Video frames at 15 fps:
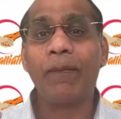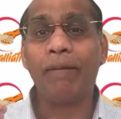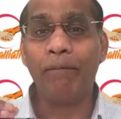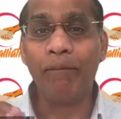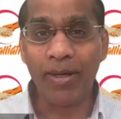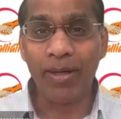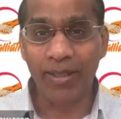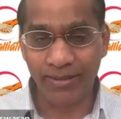
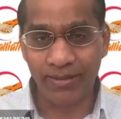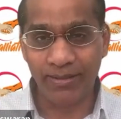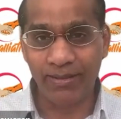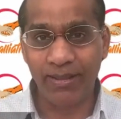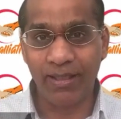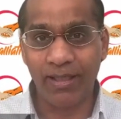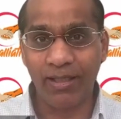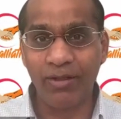But
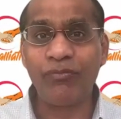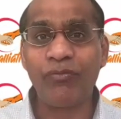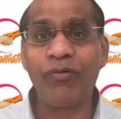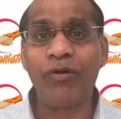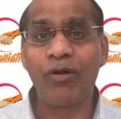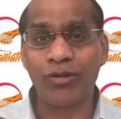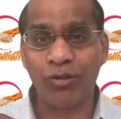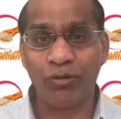if
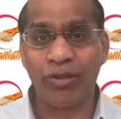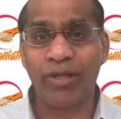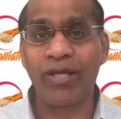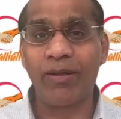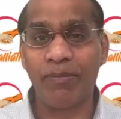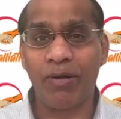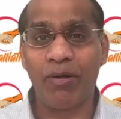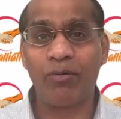we are
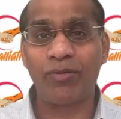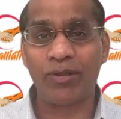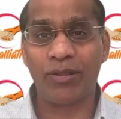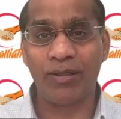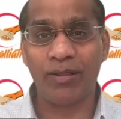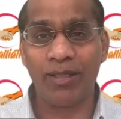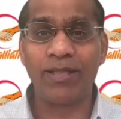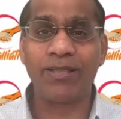talking
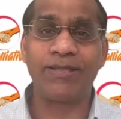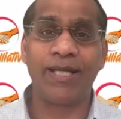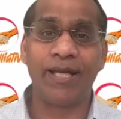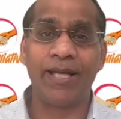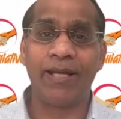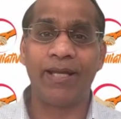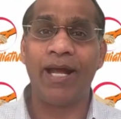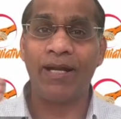about, let's
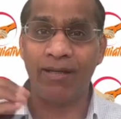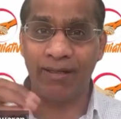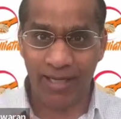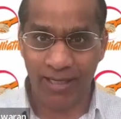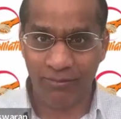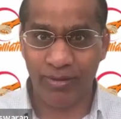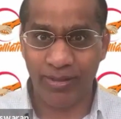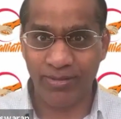say, I had a
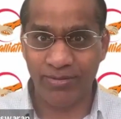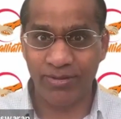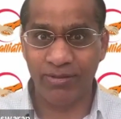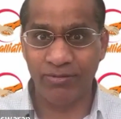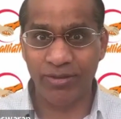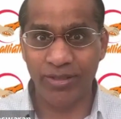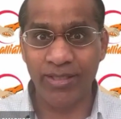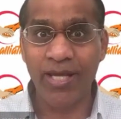cataract
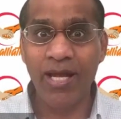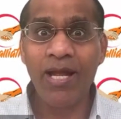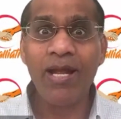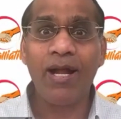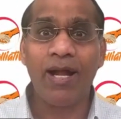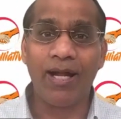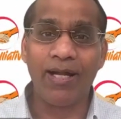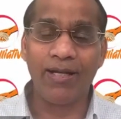surgery
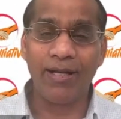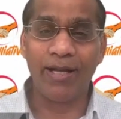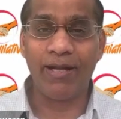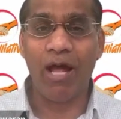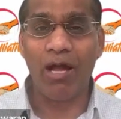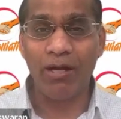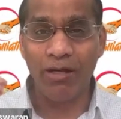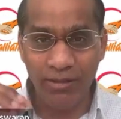and
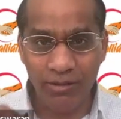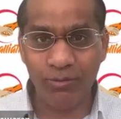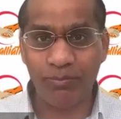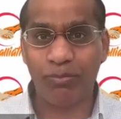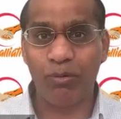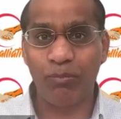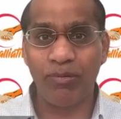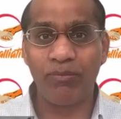had another
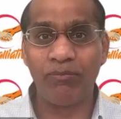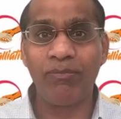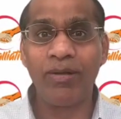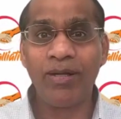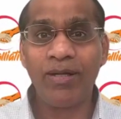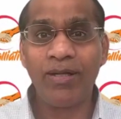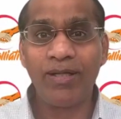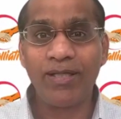
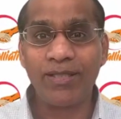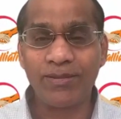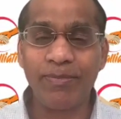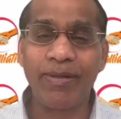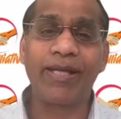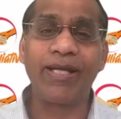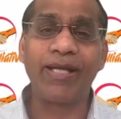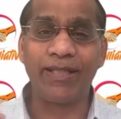problem, it's
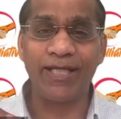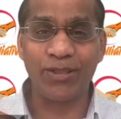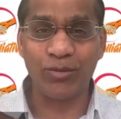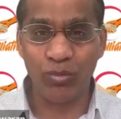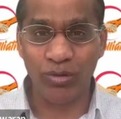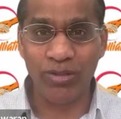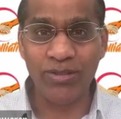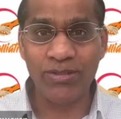making
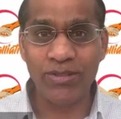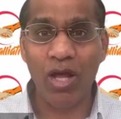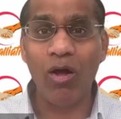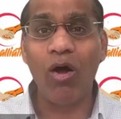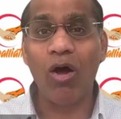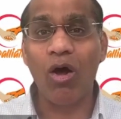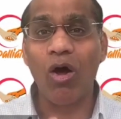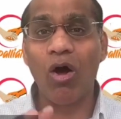things worse,
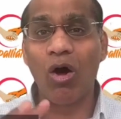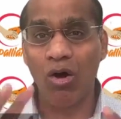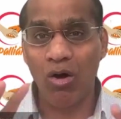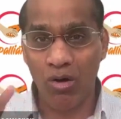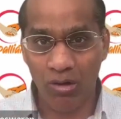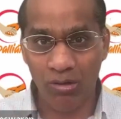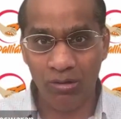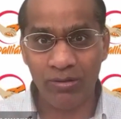
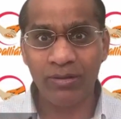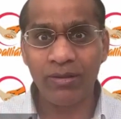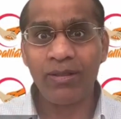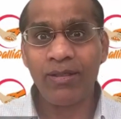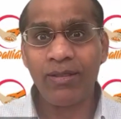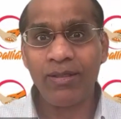or